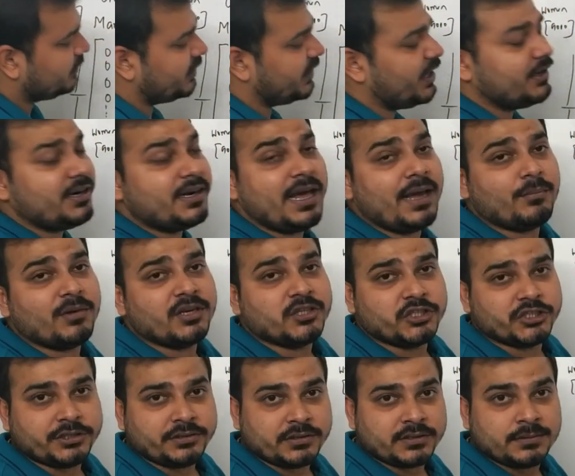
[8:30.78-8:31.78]
hundred
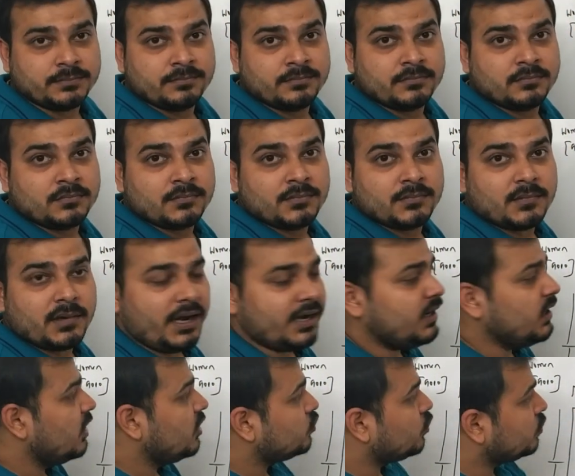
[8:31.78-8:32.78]
dimensions,
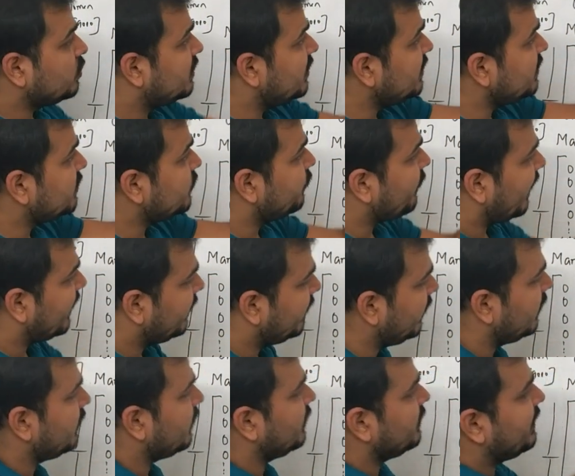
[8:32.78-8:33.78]
right? So this
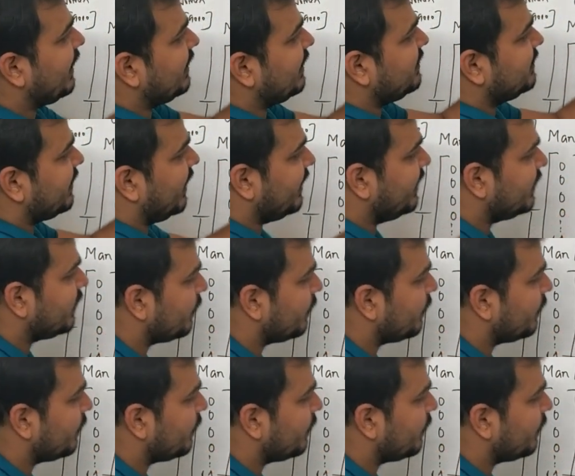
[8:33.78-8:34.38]
vector that is getting